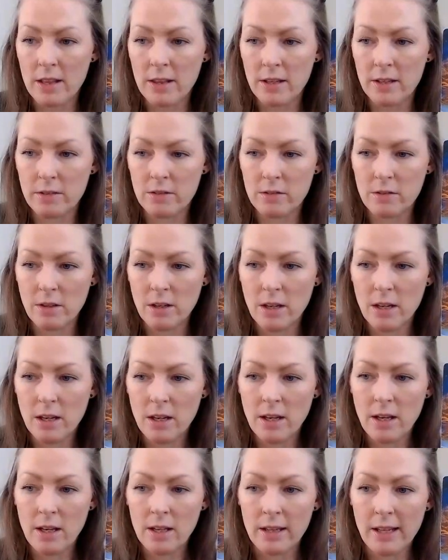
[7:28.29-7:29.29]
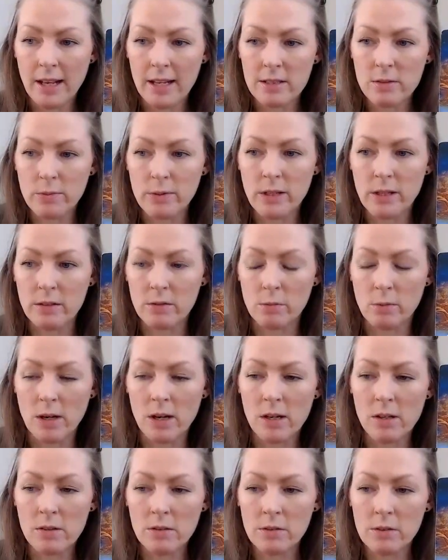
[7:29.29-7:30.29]
this last week as
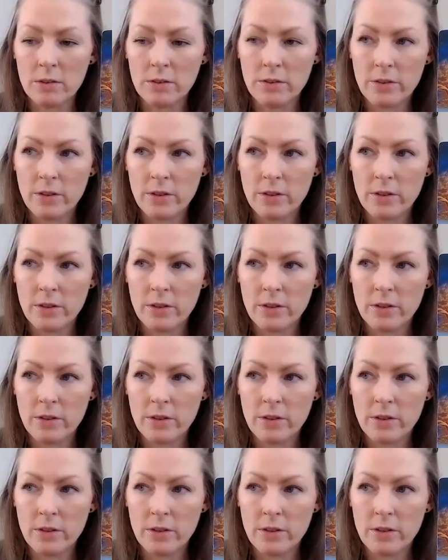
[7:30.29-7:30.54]
well?